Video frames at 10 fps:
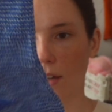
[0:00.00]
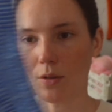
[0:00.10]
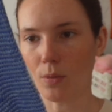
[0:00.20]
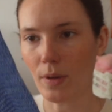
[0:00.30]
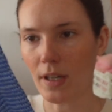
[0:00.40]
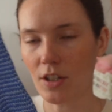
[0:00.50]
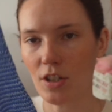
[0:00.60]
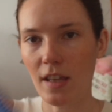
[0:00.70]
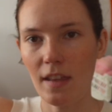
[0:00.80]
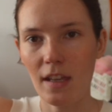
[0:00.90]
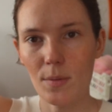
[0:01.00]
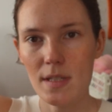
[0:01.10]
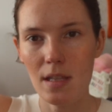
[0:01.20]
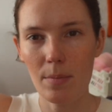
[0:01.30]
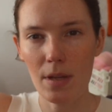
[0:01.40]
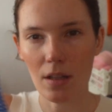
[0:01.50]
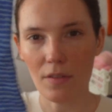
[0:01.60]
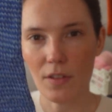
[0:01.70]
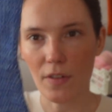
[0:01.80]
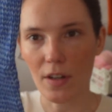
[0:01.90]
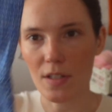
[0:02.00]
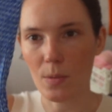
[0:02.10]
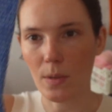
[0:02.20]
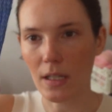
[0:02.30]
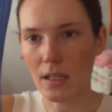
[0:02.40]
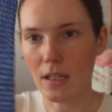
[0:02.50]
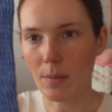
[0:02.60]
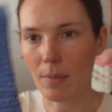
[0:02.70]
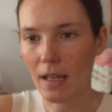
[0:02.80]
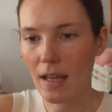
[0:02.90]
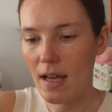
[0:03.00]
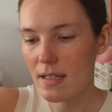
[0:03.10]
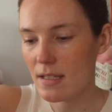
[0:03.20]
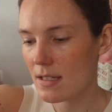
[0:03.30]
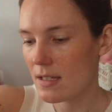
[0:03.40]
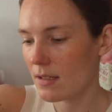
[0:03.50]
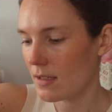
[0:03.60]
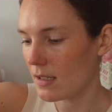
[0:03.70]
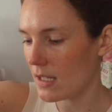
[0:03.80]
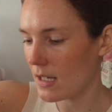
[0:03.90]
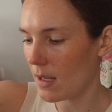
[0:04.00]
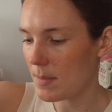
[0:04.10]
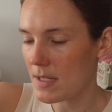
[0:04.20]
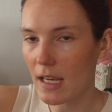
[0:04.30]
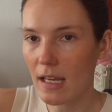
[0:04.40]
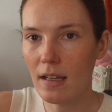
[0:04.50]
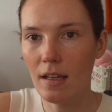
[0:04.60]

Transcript: which I think I was in the middle of the first one in my last knitting update.